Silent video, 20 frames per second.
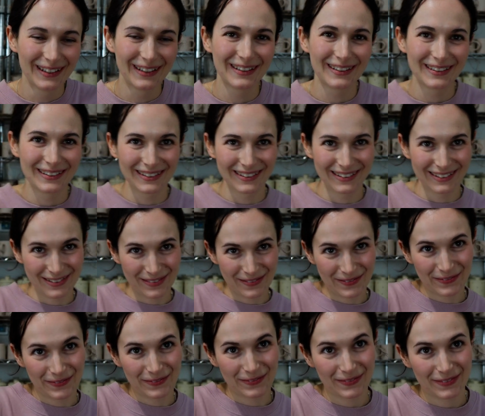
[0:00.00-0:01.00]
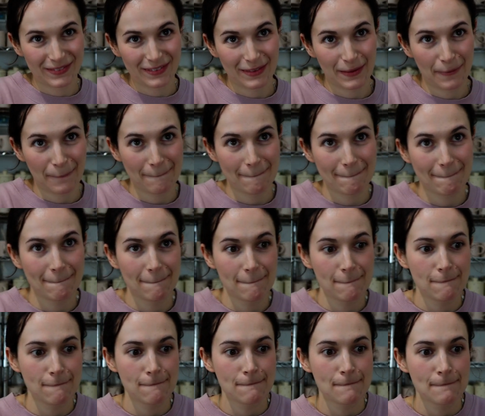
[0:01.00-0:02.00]
What's your inspiration?
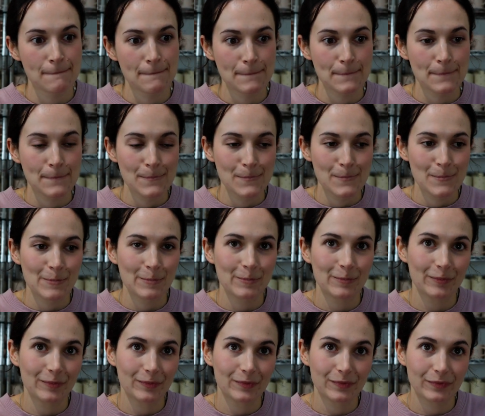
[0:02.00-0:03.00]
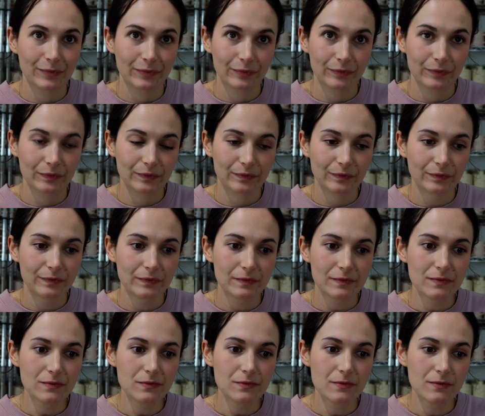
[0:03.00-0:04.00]
How do you decide what kind of
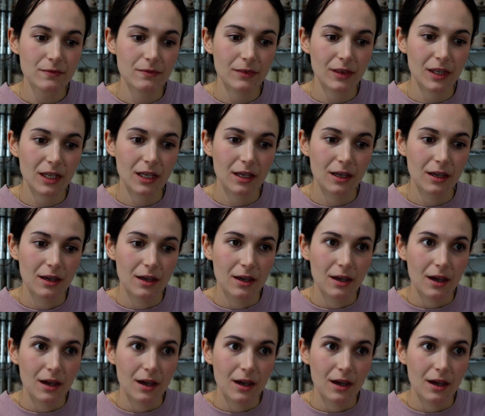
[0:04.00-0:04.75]
pot you're going to make?